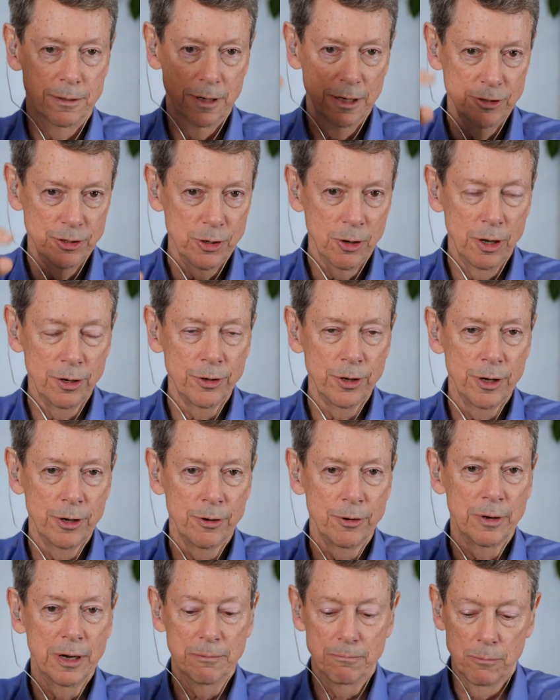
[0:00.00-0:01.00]
As you all
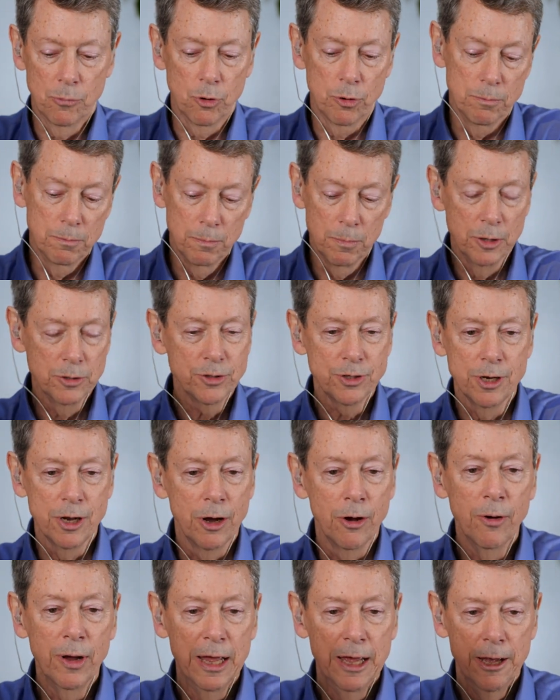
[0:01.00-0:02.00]
know, or most
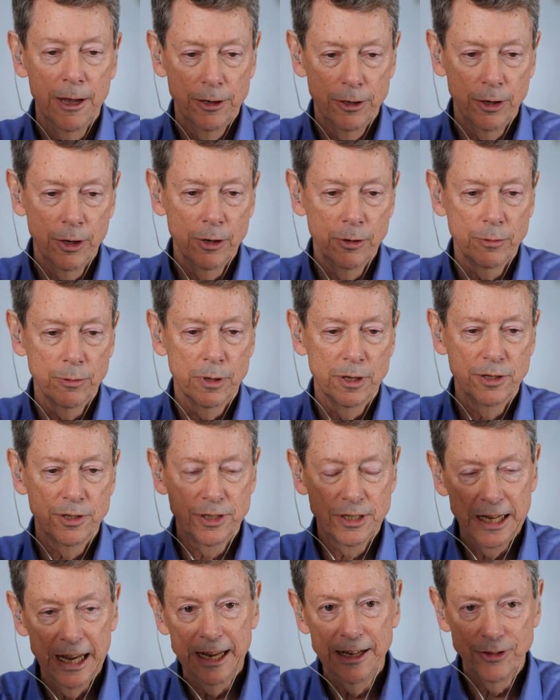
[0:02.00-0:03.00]
know, you know,
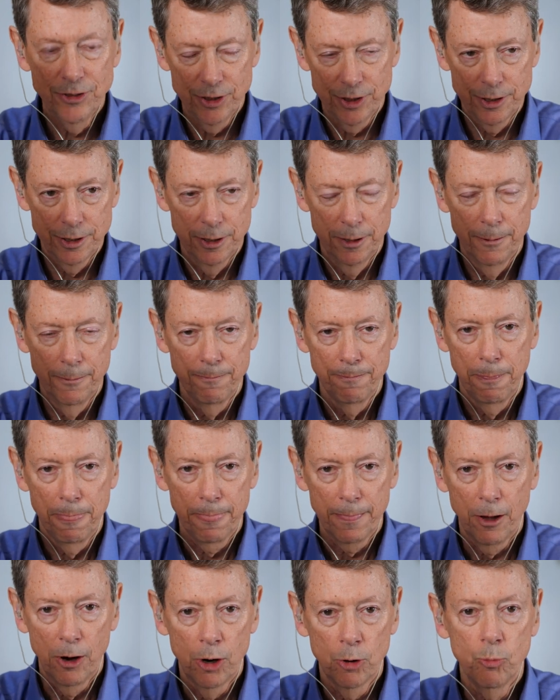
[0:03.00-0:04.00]
states
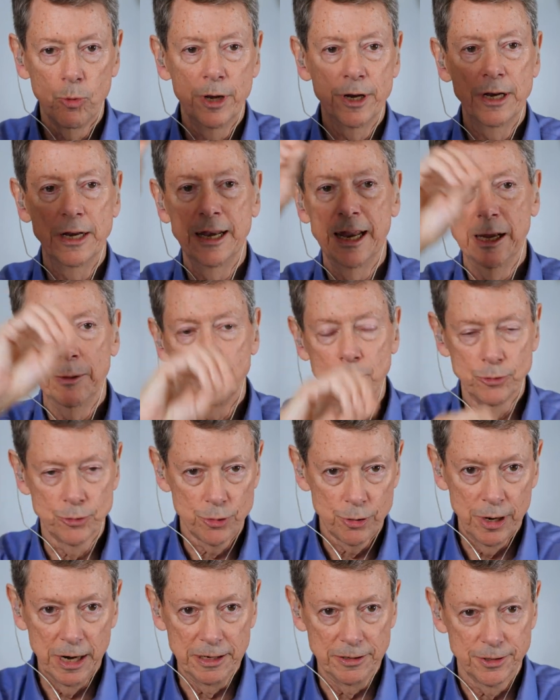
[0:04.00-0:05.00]
are what enable
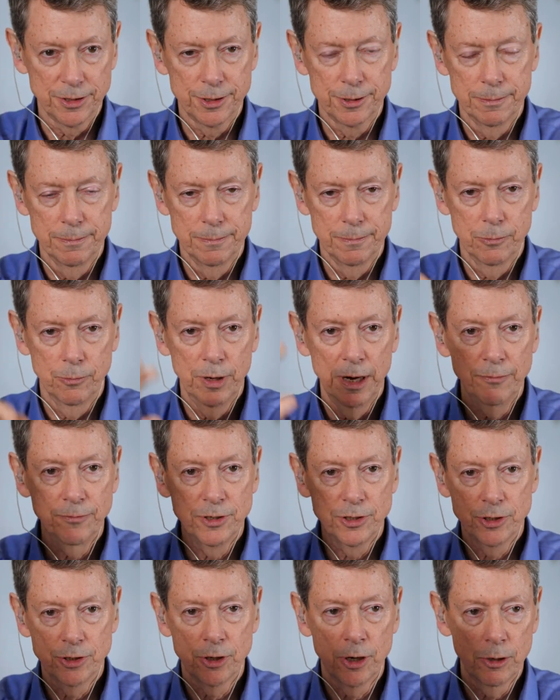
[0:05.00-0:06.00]
traits. We have
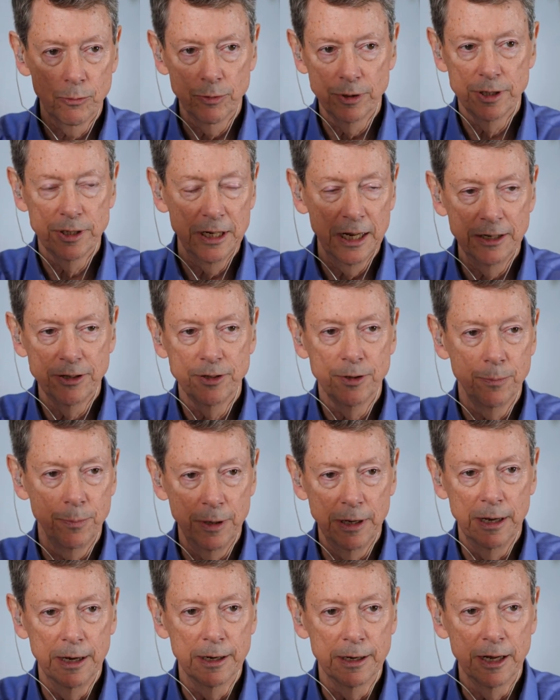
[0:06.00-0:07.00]
to start with states of
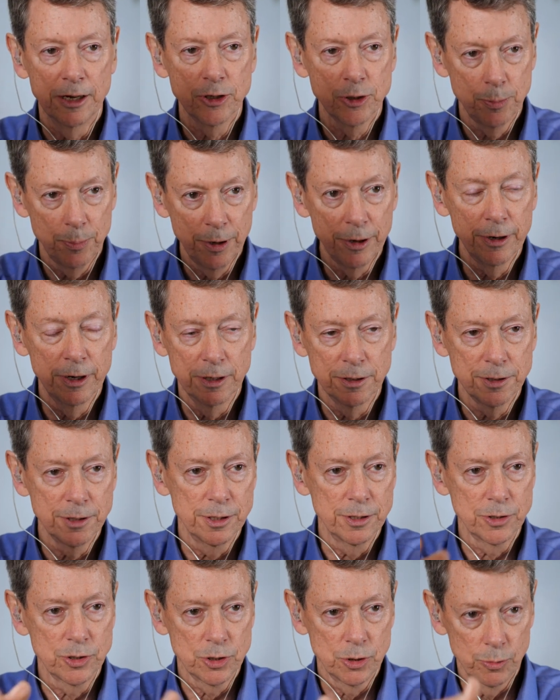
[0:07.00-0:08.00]
being,
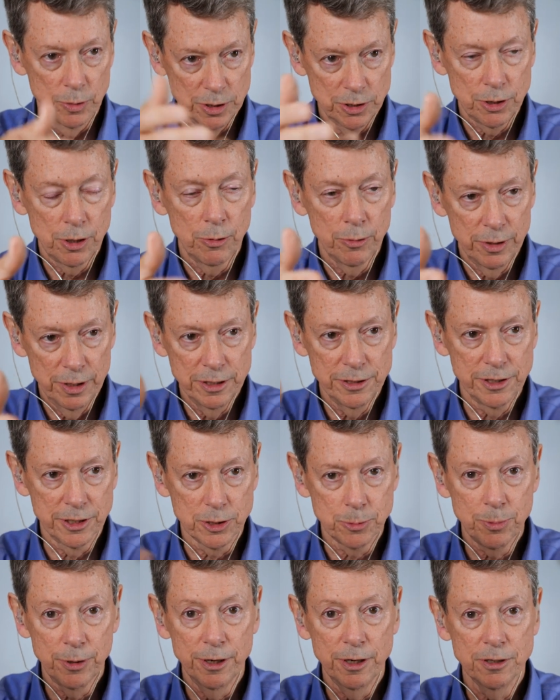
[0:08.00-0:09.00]
experiences. So we start with these
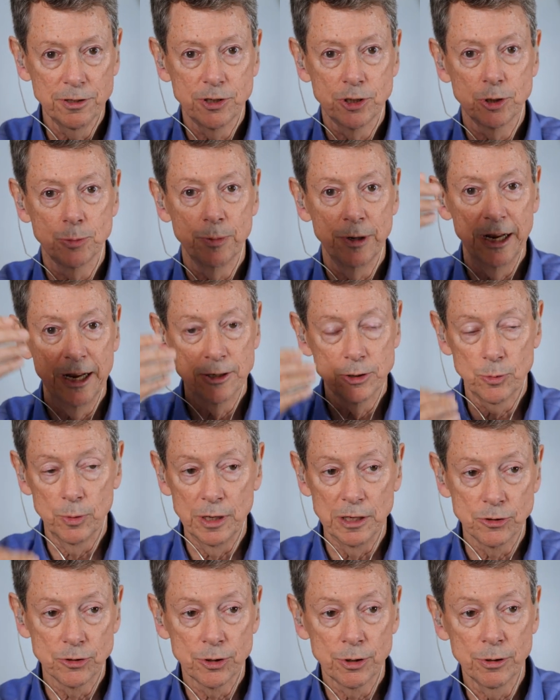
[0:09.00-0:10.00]
experiences, but as
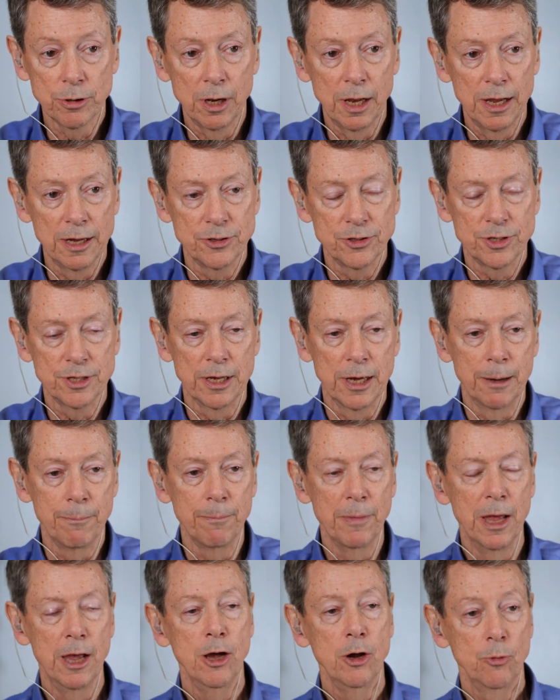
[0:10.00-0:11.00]
we internalize
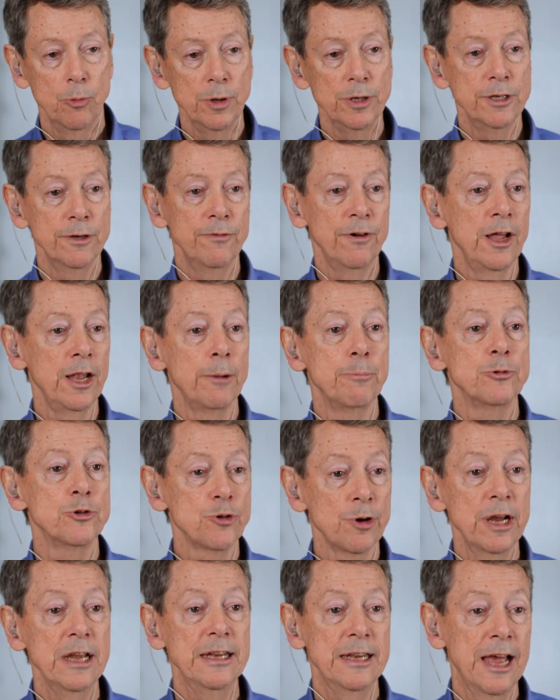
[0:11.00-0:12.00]
them, we develop
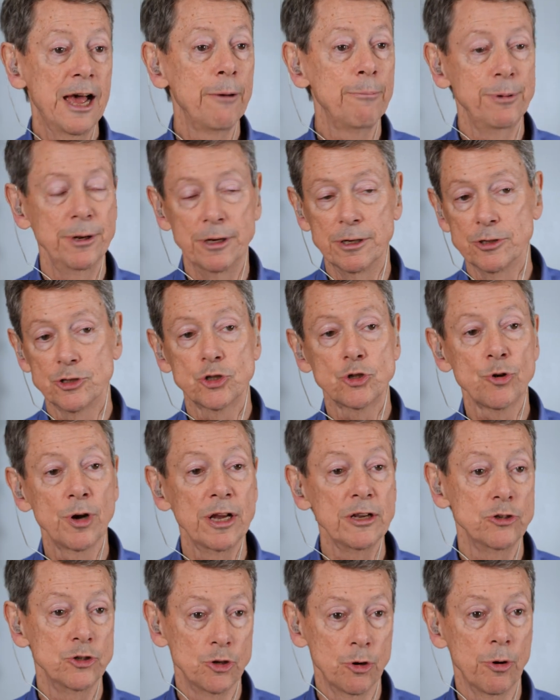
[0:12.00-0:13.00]
trait happiness,
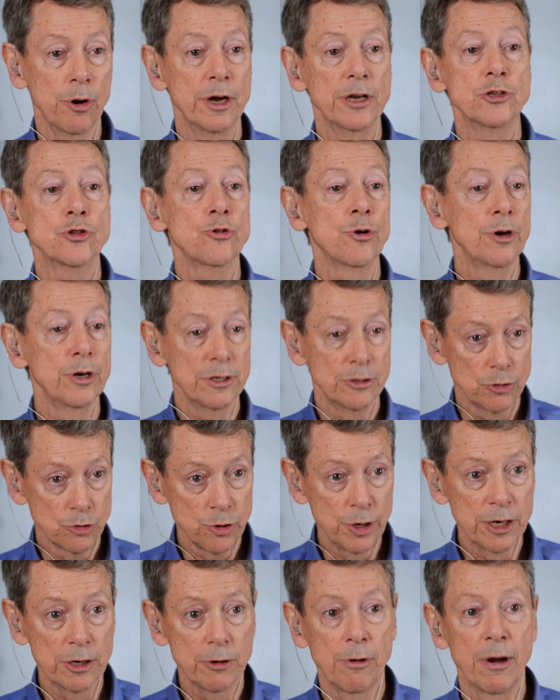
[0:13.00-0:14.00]
trait joy, trait,
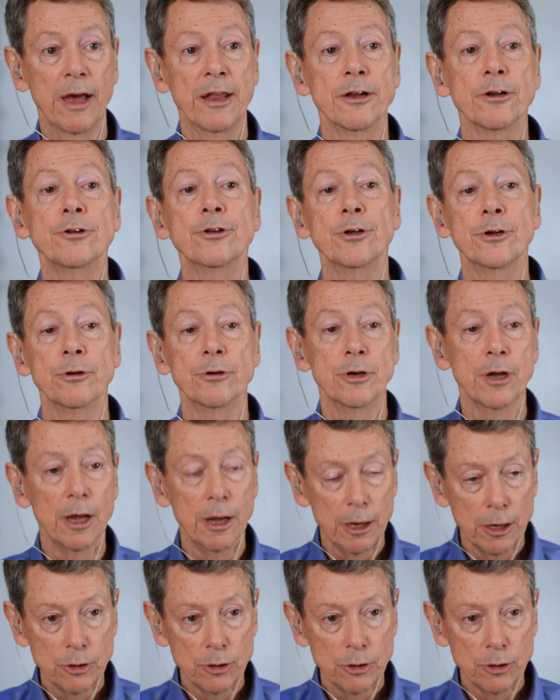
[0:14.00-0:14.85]
trait gratitude,